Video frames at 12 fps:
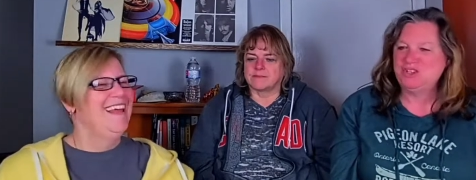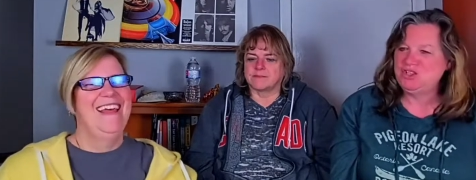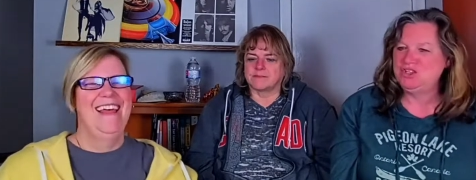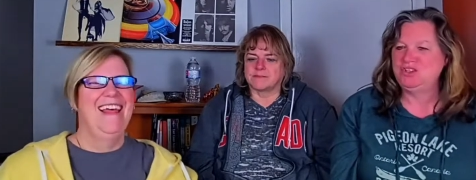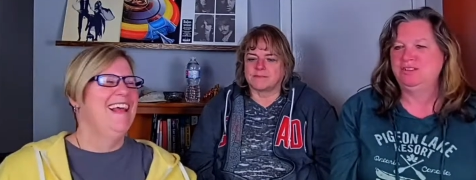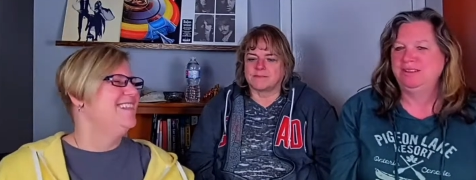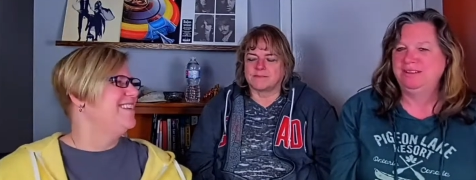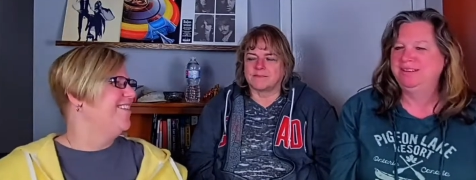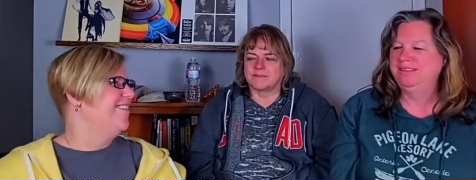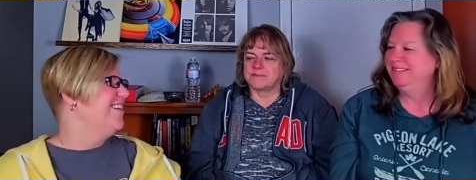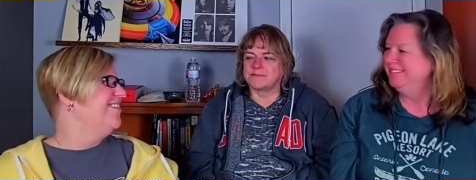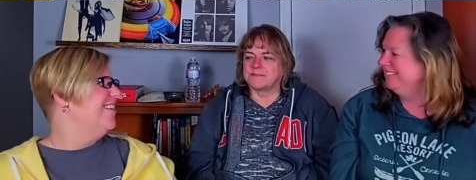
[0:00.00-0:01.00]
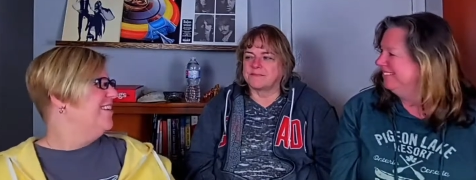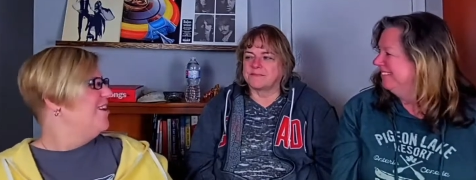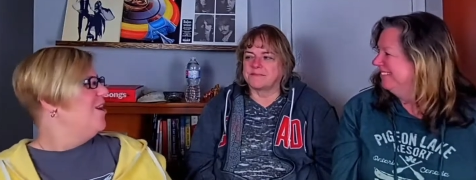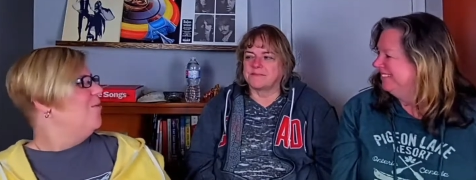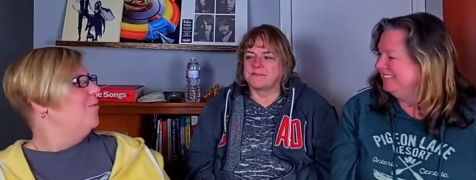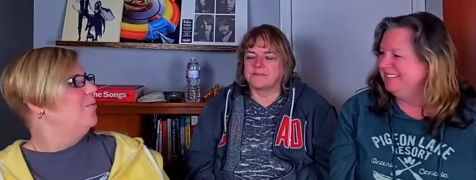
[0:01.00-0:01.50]
Speaker 1: That's a great one.
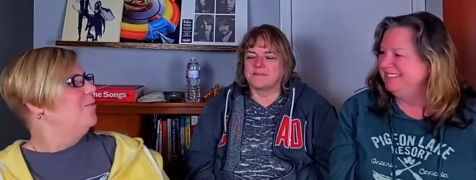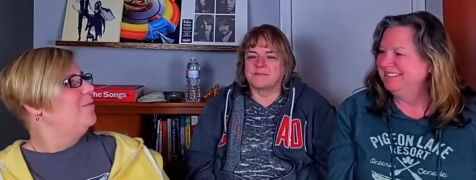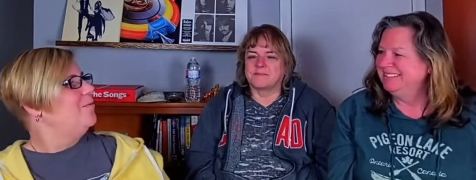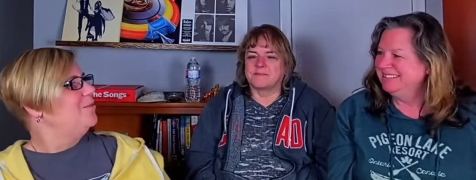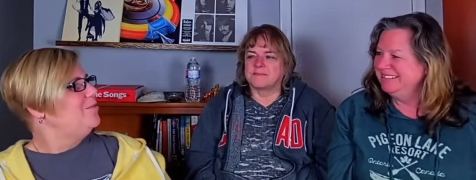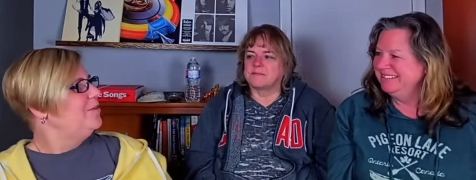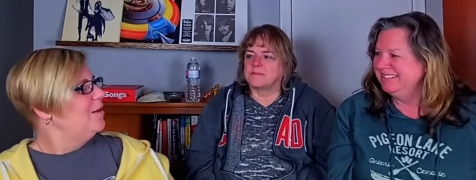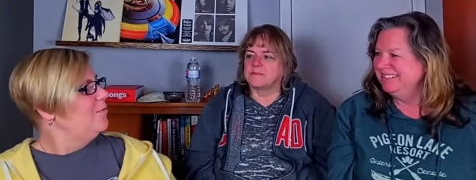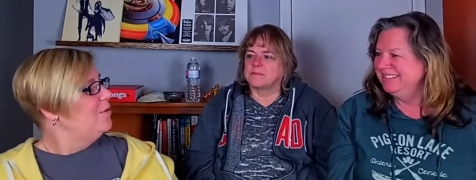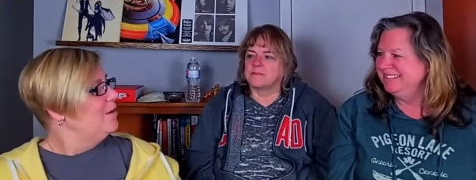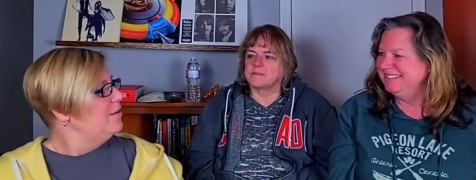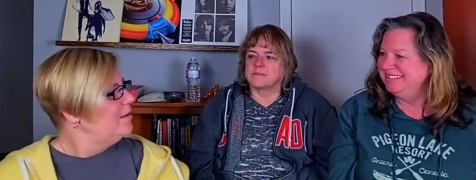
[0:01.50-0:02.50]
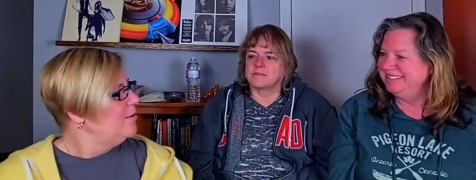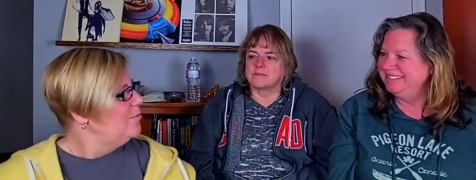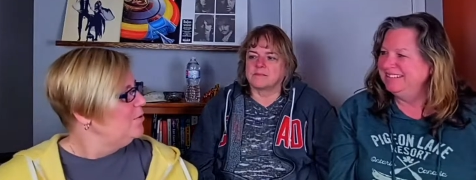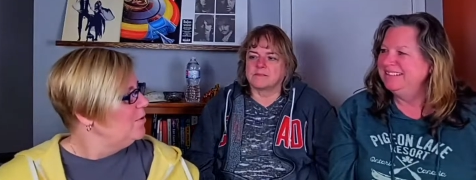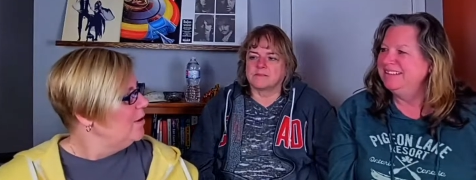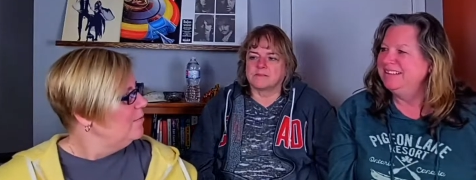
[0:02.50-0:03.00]
Well, we'll do that one another day when you
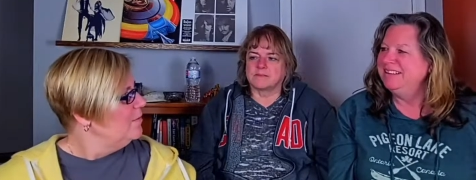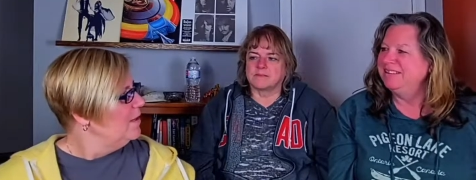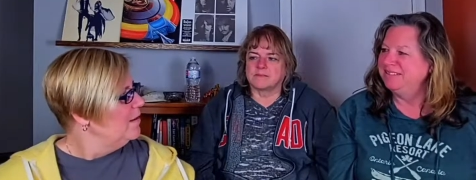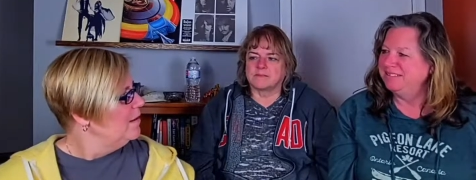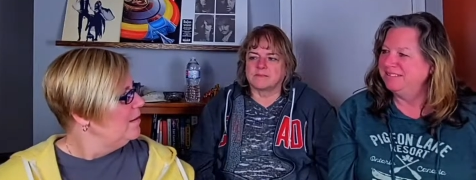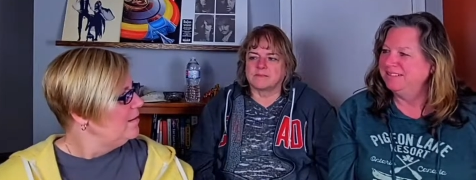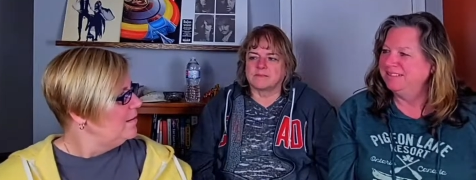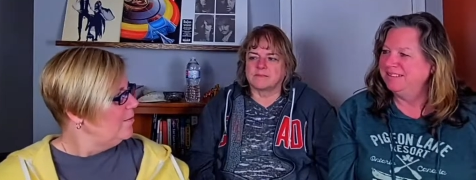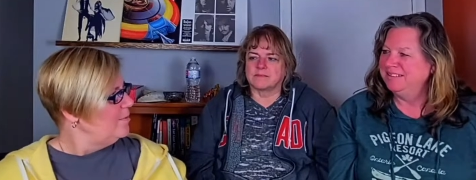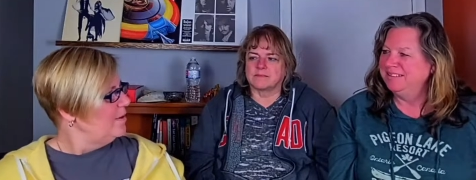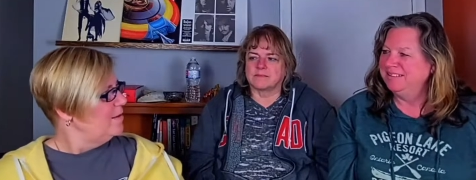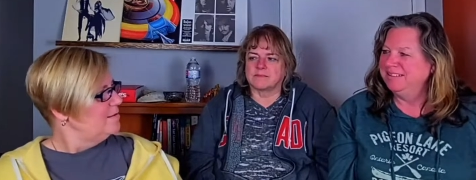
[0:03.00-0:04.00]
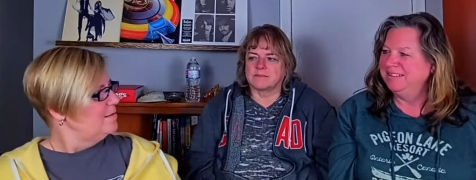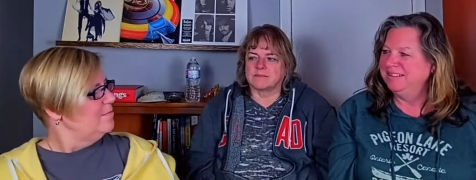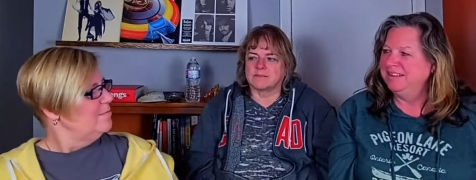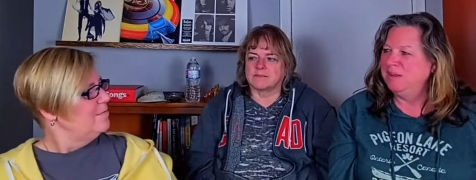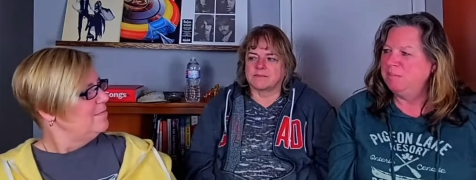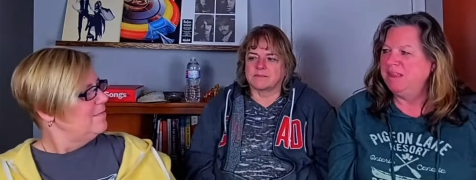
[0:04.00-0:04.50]
come then. I think that would be awesome. I
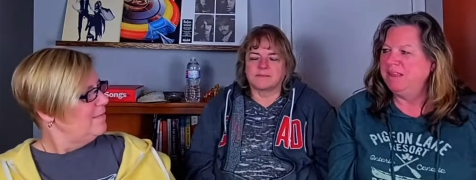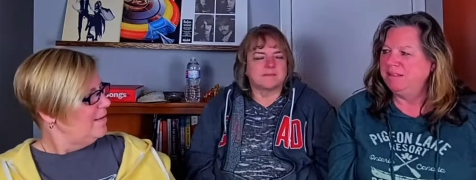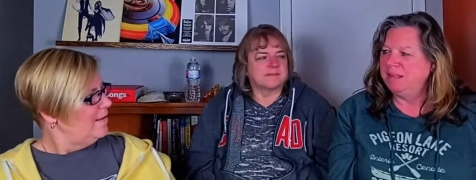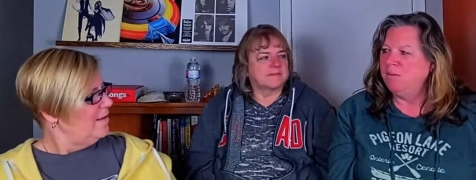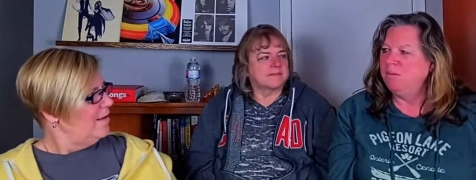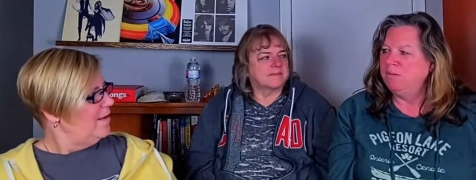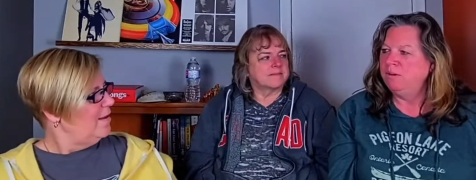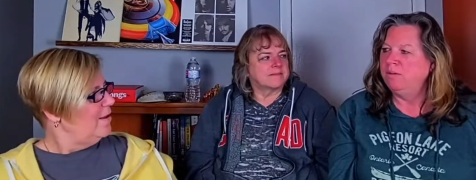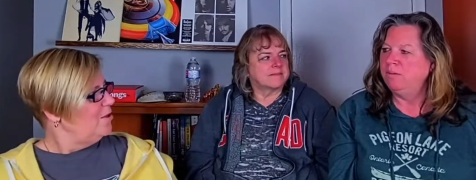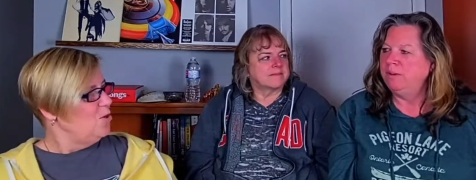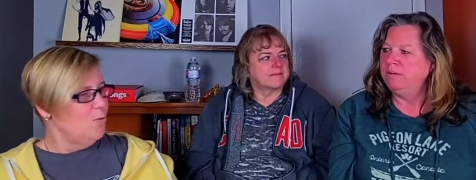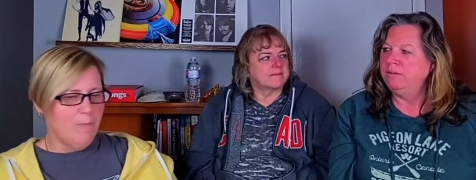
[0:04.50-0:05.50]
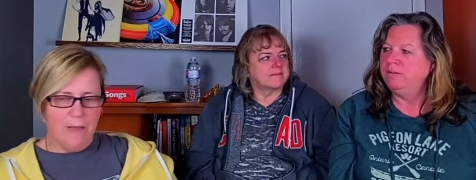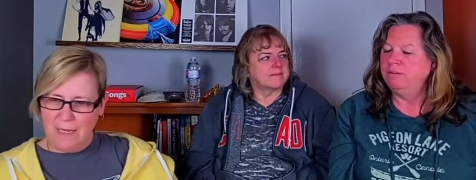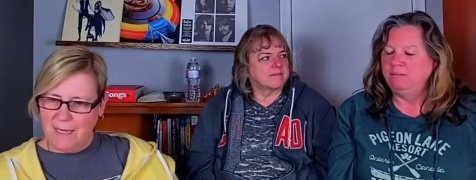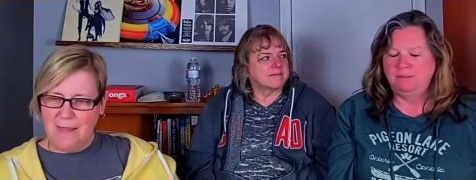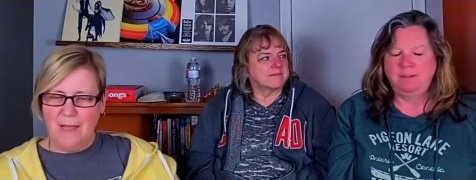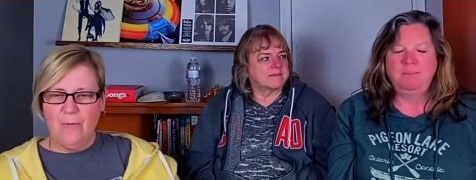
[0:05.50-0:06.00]
might get that one right away. You might get
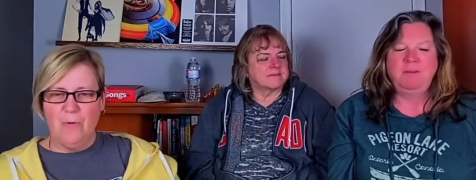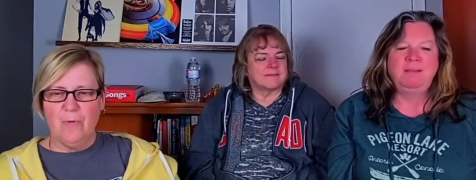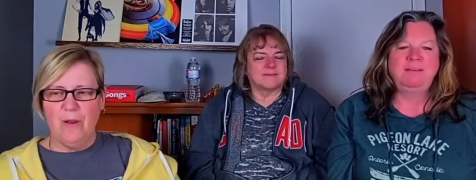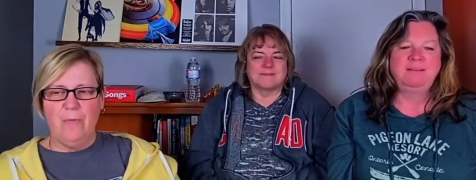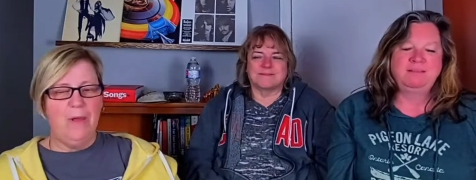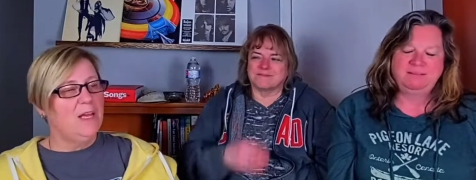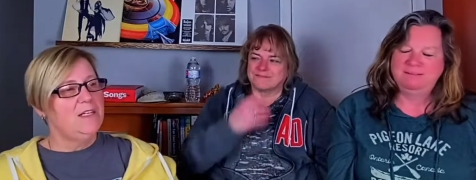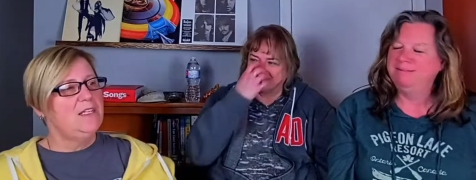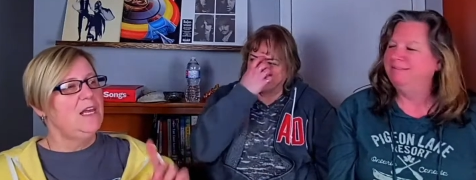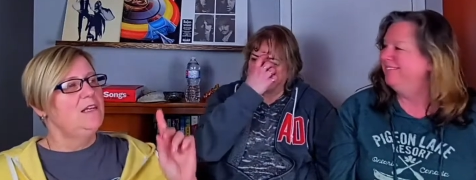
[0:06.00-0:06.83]
that one right away. I just can't